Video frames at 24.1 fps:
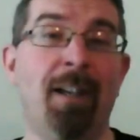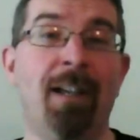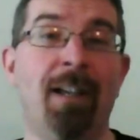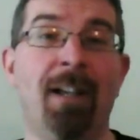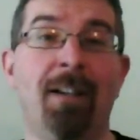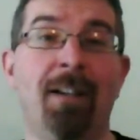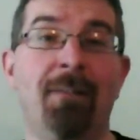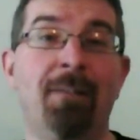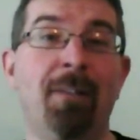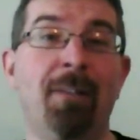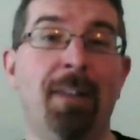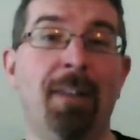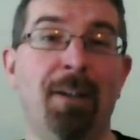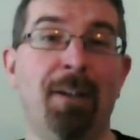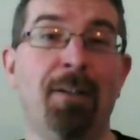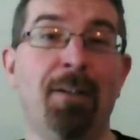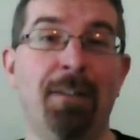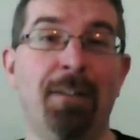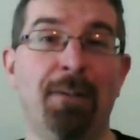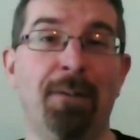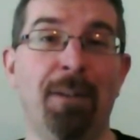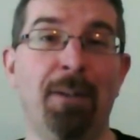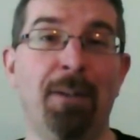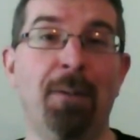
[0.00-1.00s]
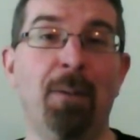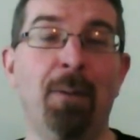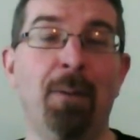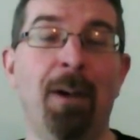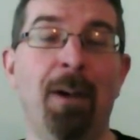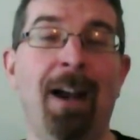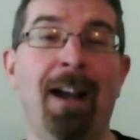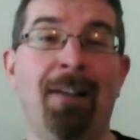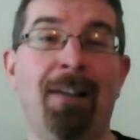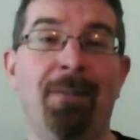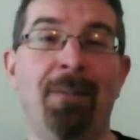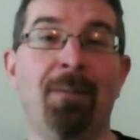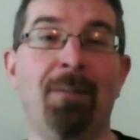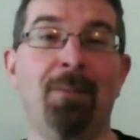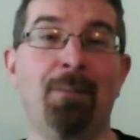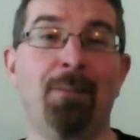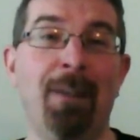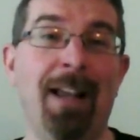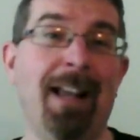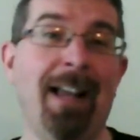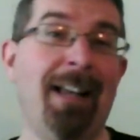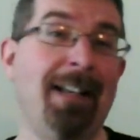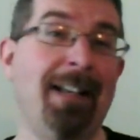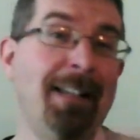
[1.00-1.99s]
for those of you who haven't
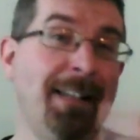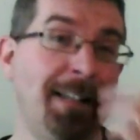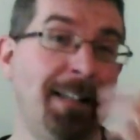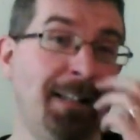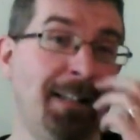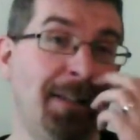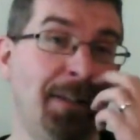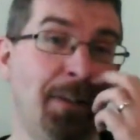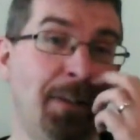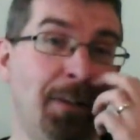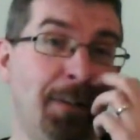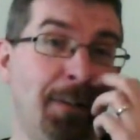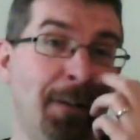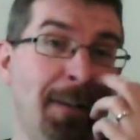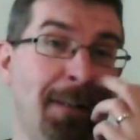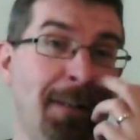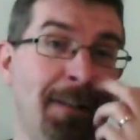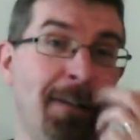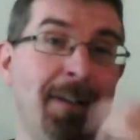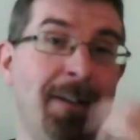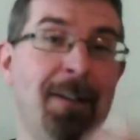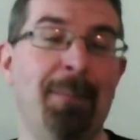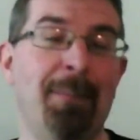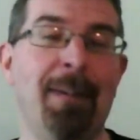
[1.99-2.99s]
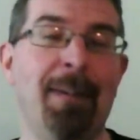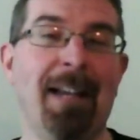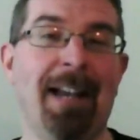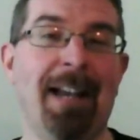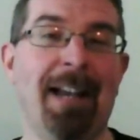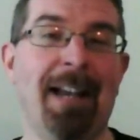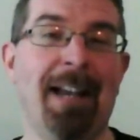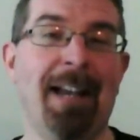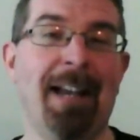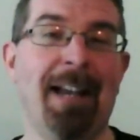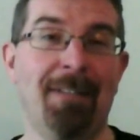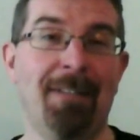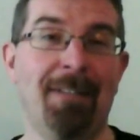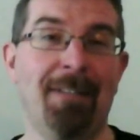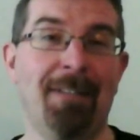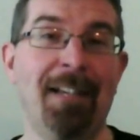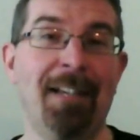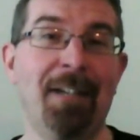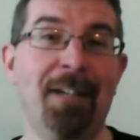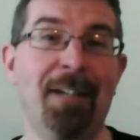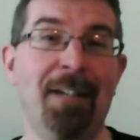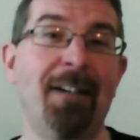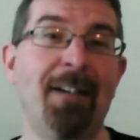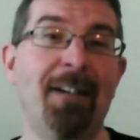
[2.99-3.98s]
read the story that's only been out for
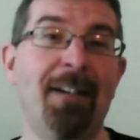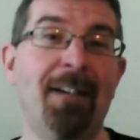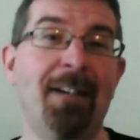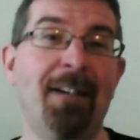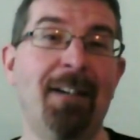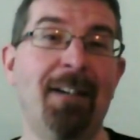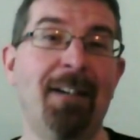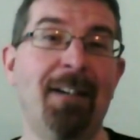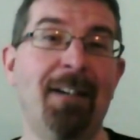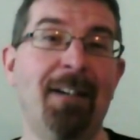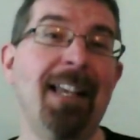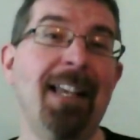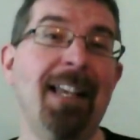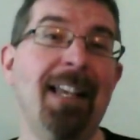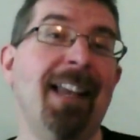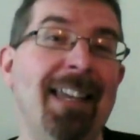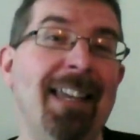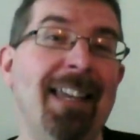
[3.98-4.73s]
centuries, he